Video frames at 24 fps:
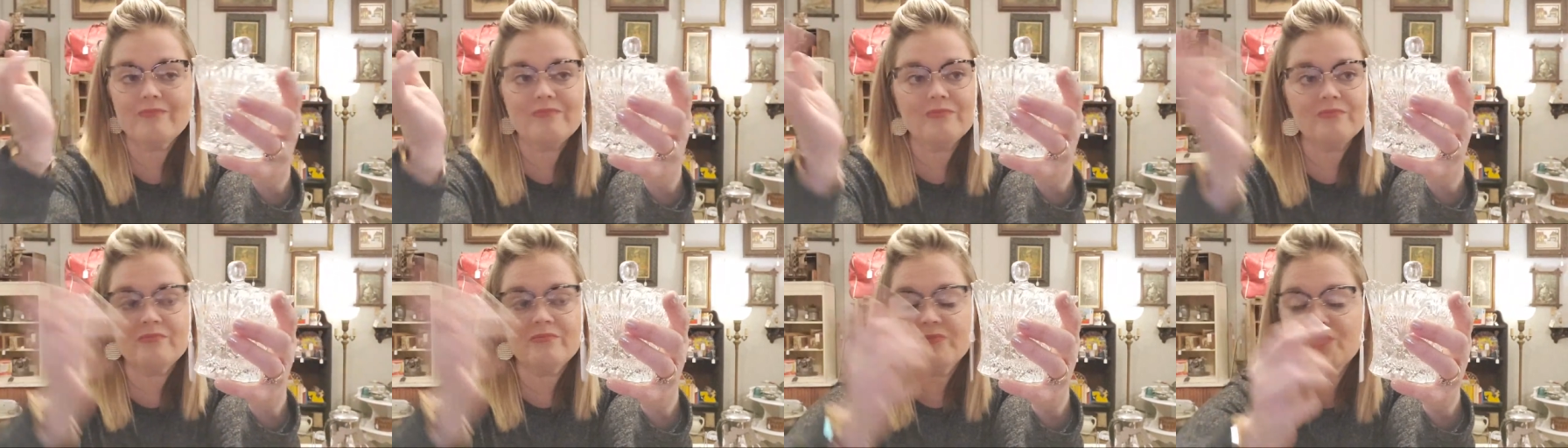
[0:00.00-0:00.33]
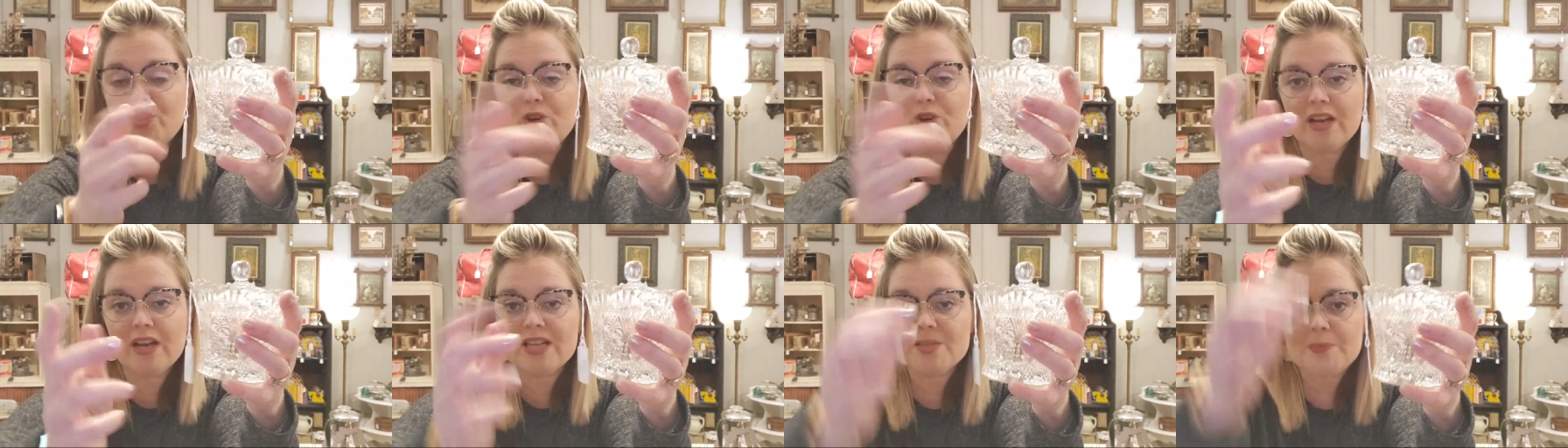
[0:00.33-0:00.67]

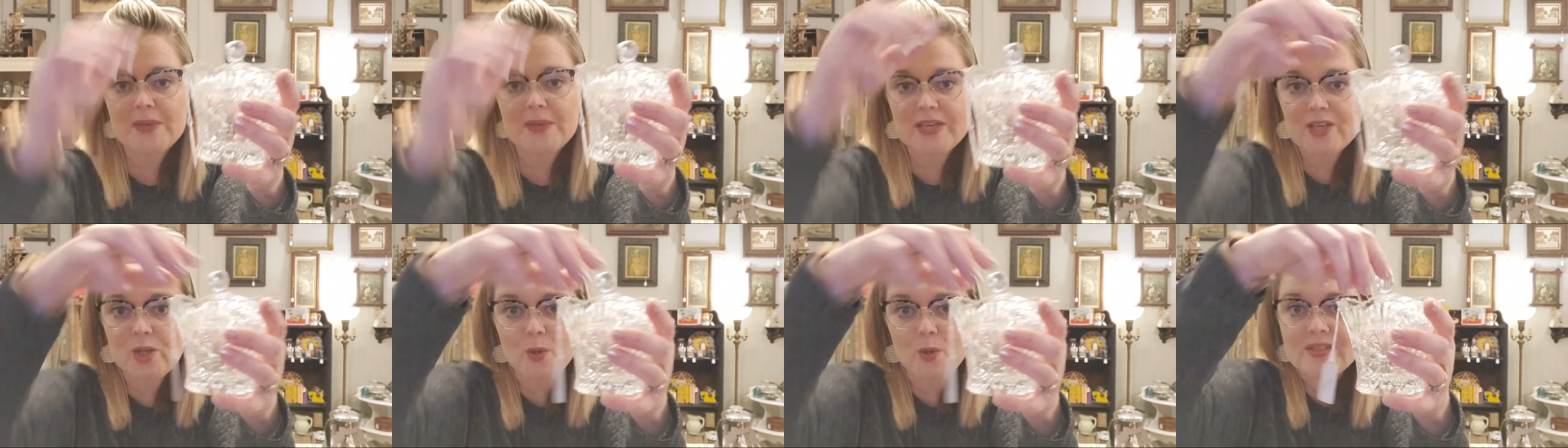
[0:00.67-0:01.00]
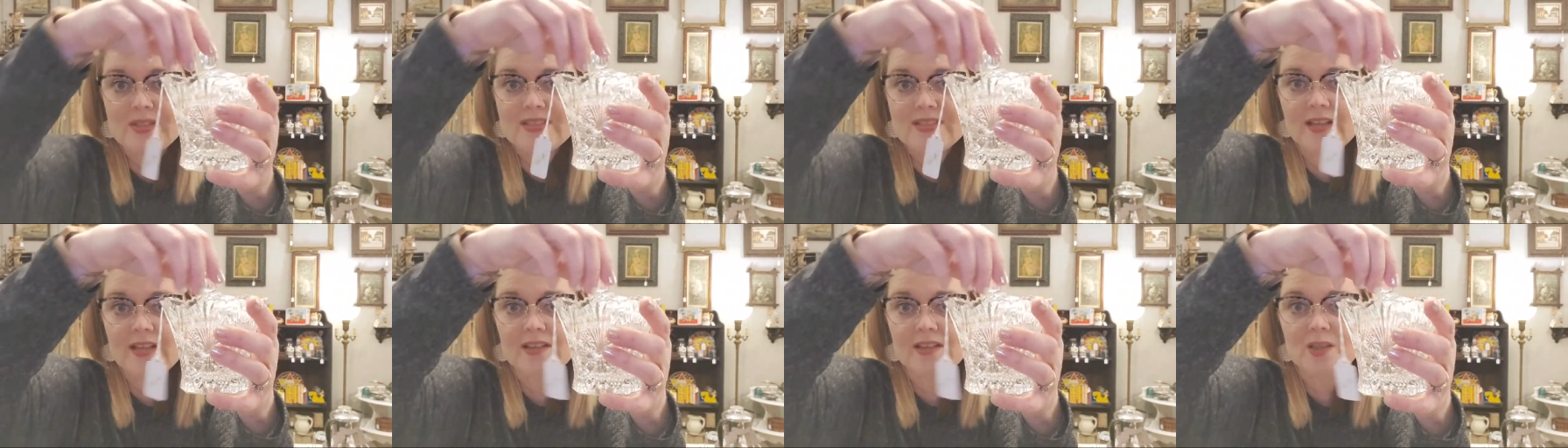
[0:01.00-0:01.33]
you guys may know
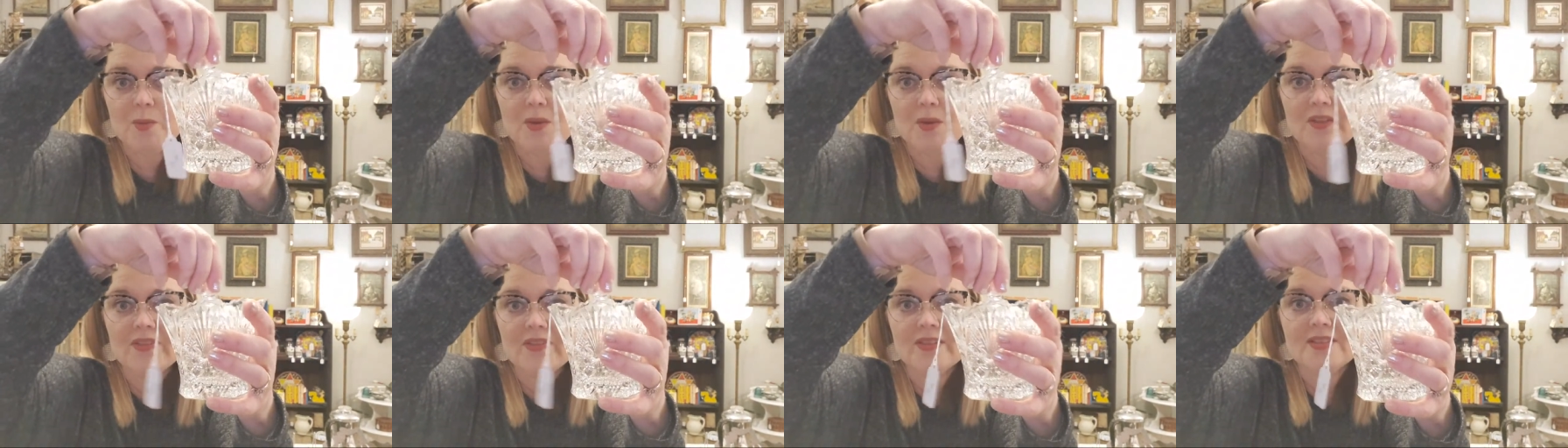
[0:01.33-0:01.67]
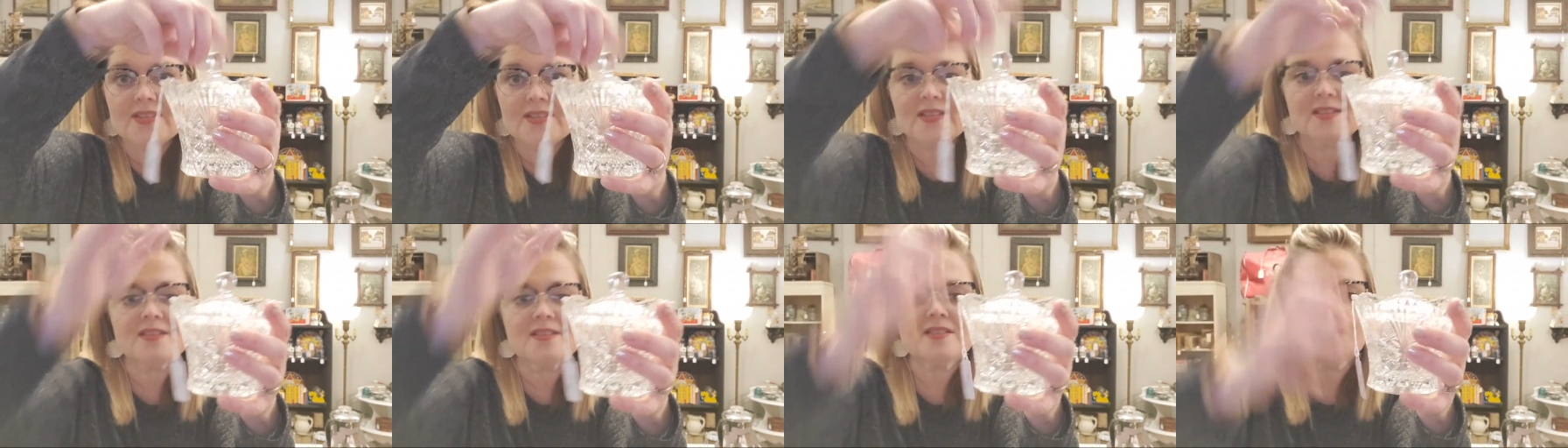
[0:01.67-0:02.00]
exactly what this
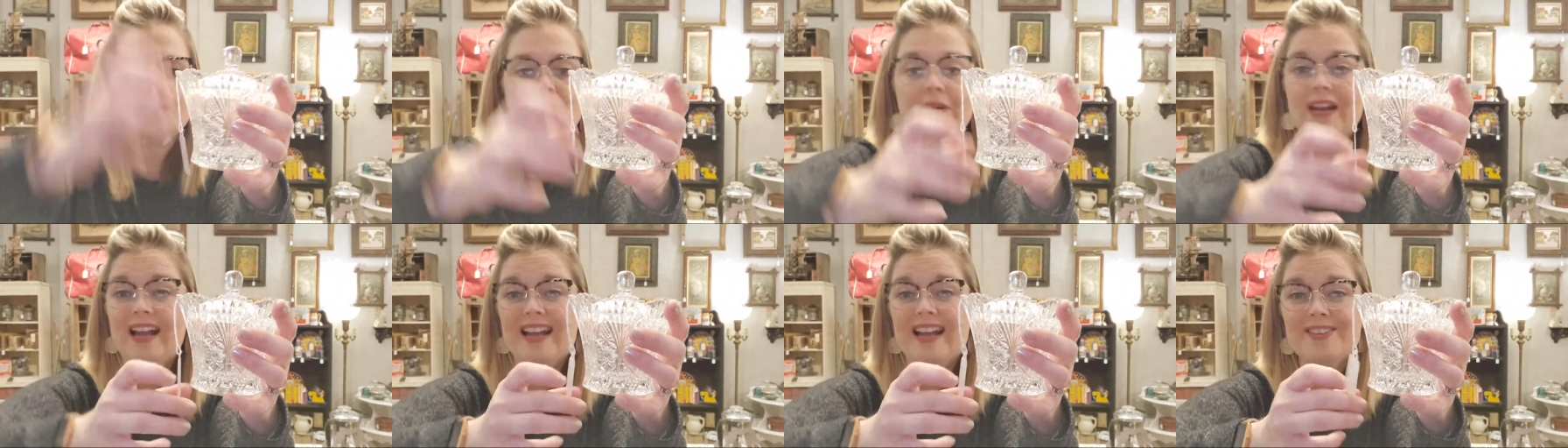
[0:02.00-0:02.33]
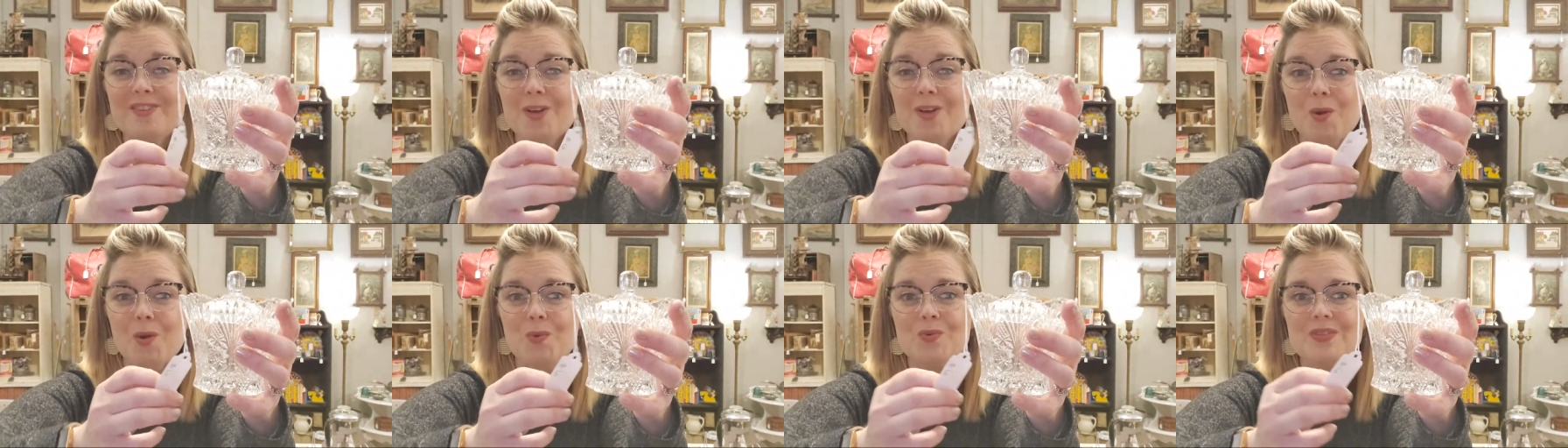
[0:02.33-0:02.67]
is, but I
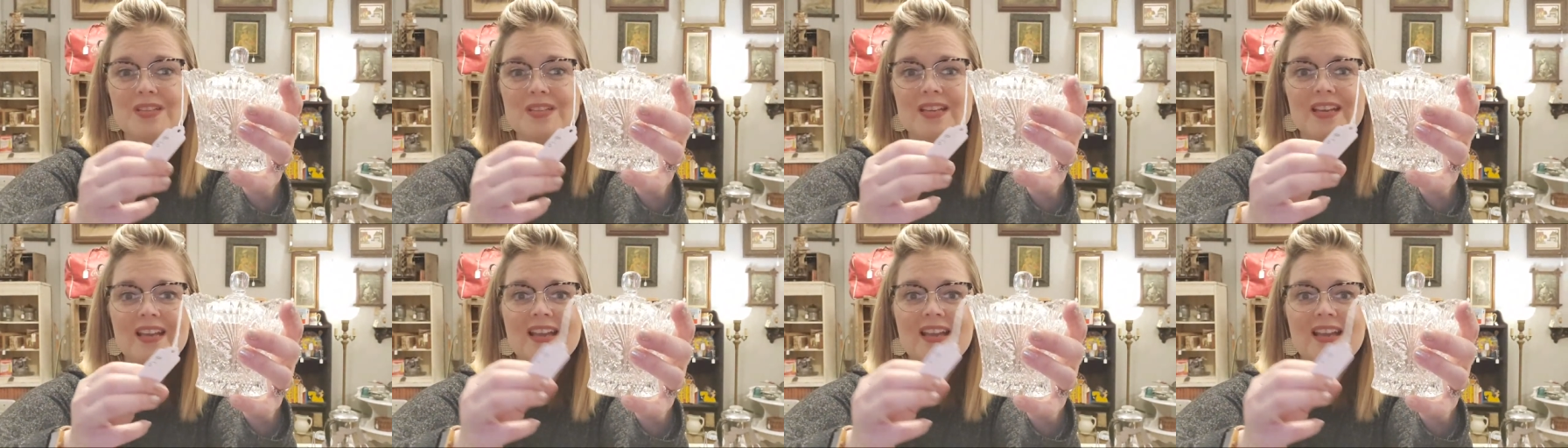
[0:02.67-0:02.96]
don't.